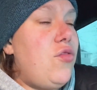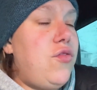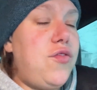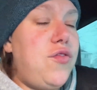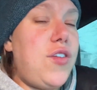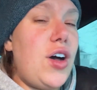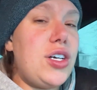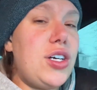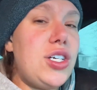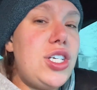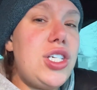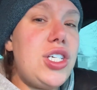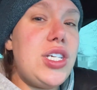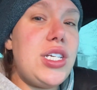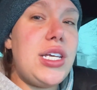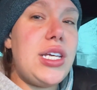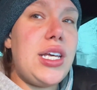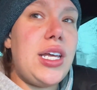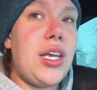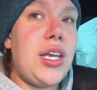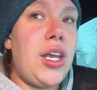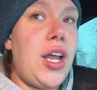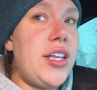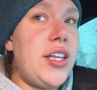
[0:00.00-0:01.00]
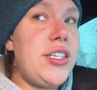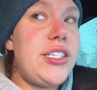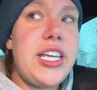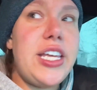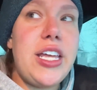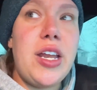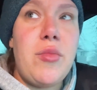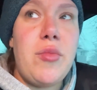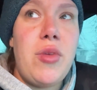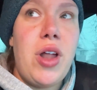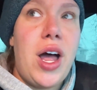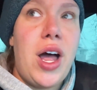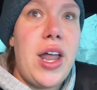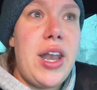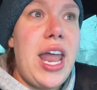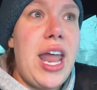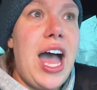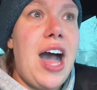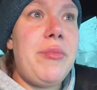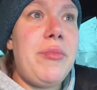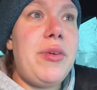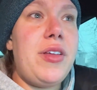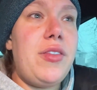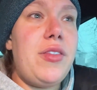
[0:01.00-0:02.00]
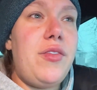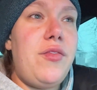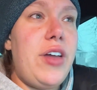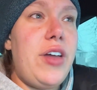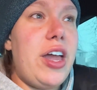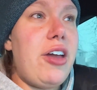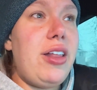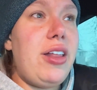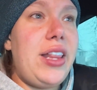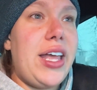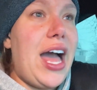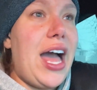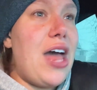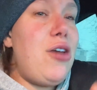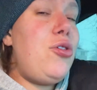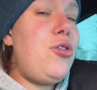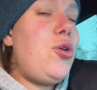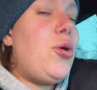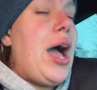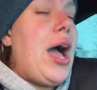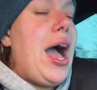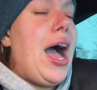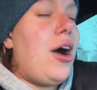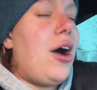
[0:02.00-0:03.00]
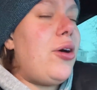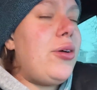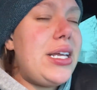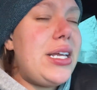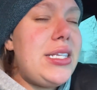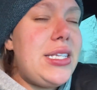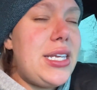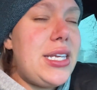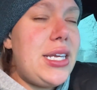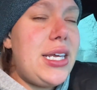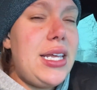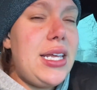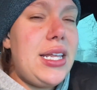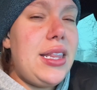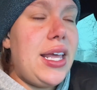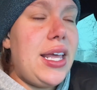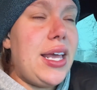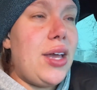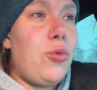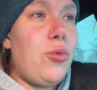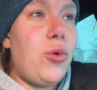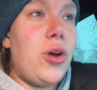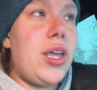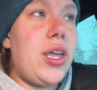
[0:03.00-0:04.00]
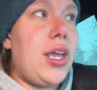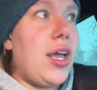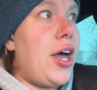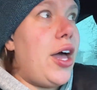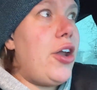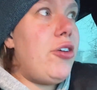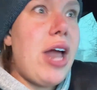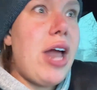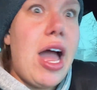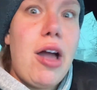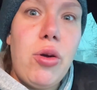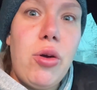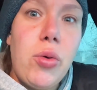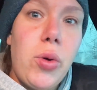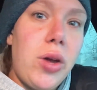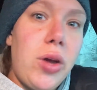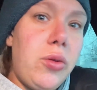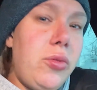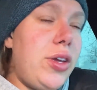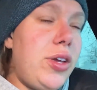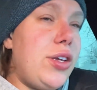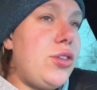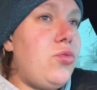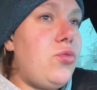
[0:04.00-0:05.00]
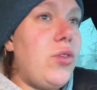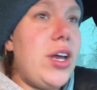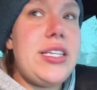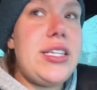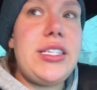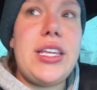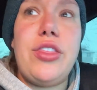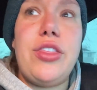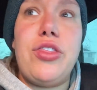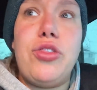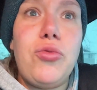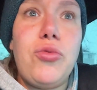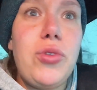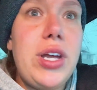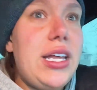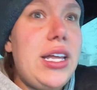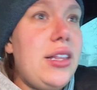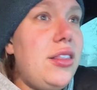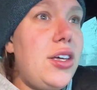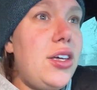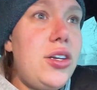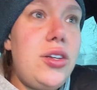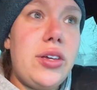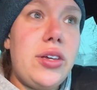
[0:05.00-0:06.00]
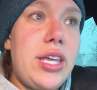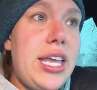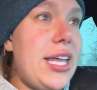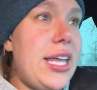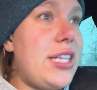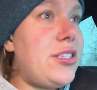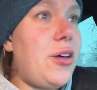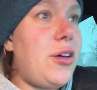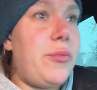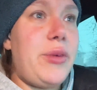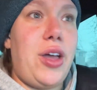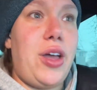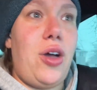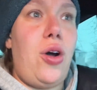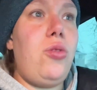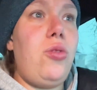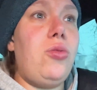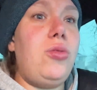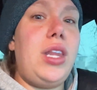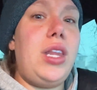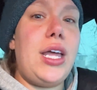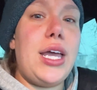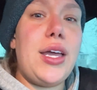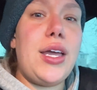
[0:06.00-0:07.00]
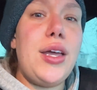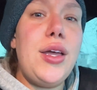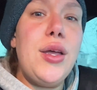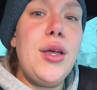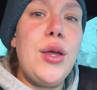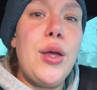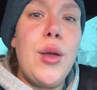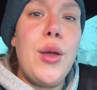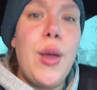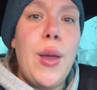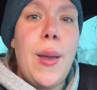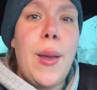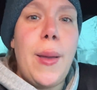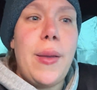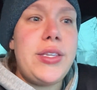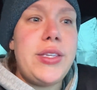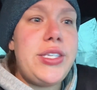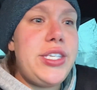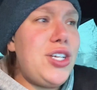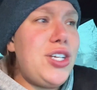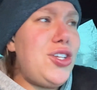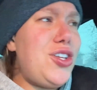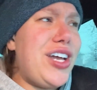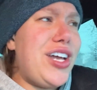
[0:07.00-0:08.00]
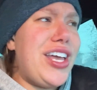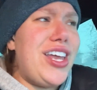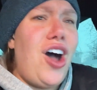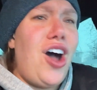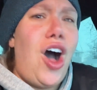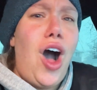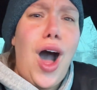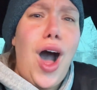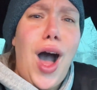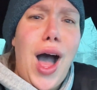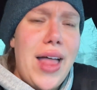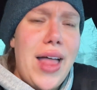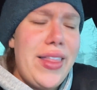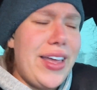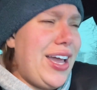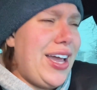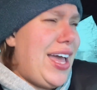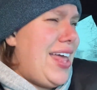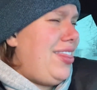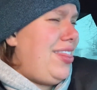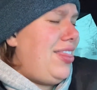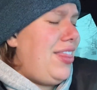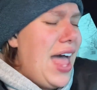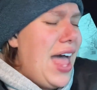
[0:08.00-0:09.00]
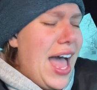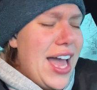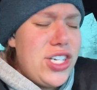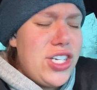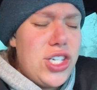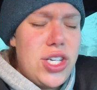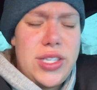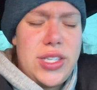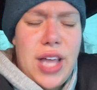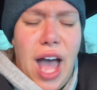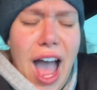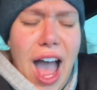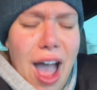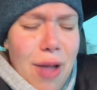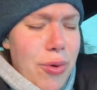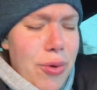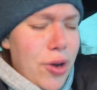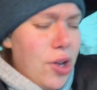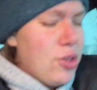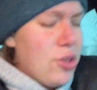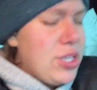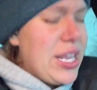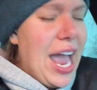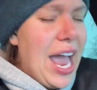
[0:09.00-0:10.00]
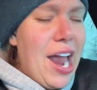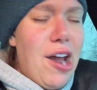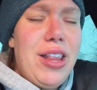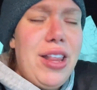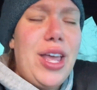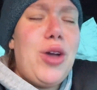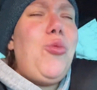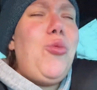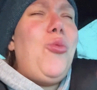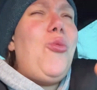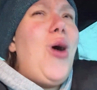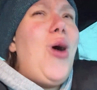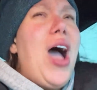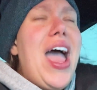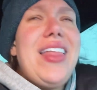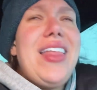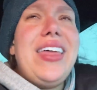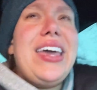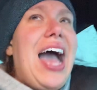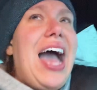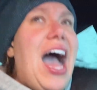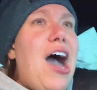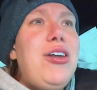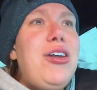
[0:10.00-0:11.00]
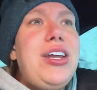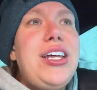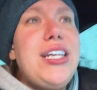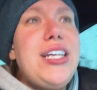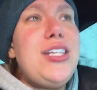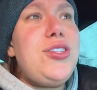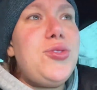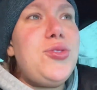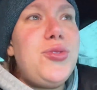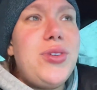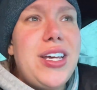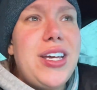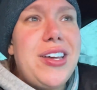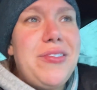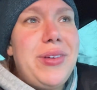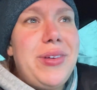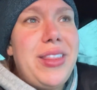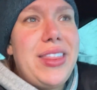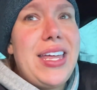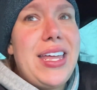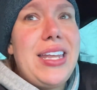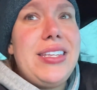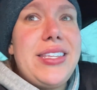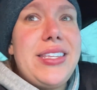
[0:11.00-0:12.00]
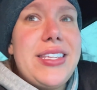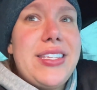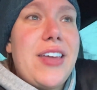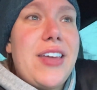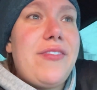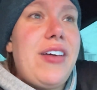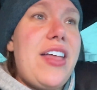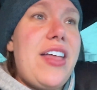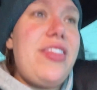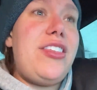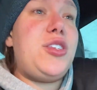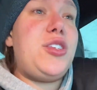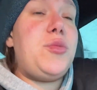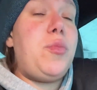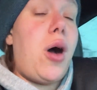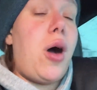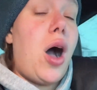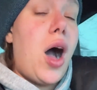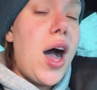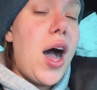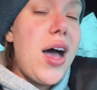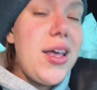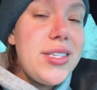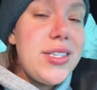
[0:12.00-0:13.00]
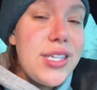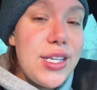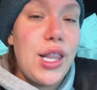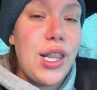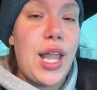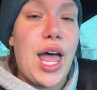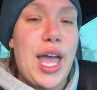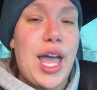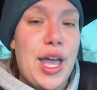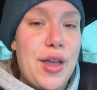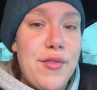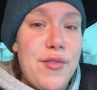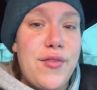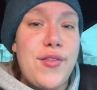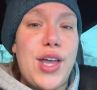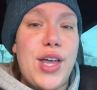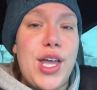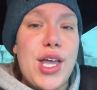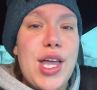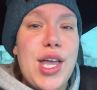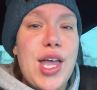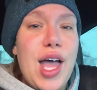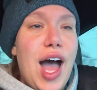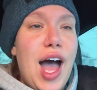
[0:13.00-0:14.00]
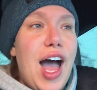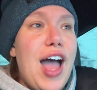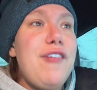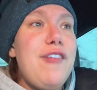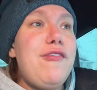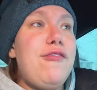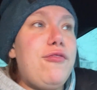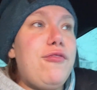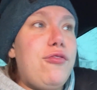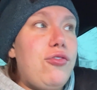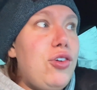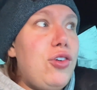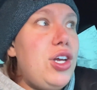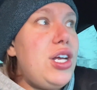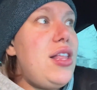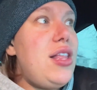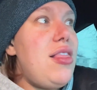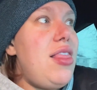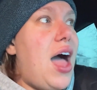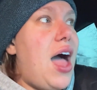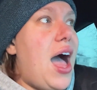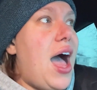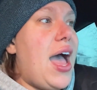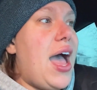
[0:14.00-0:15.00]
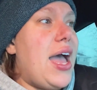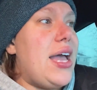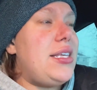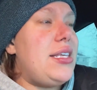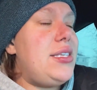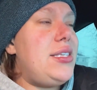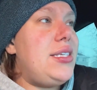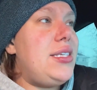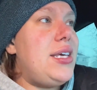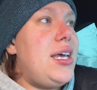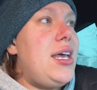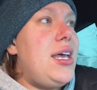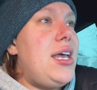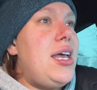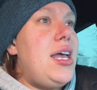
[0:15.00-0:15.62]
functioning, not saying I'm not now, but very, like, I don't know how I did it, like working 100-hour work weeks, raising 3 little kids on my own, like still looking hot, like I had lashes, eyebrows, hair, like what, like how did I do it? But then since I've had this pause in life, I've realized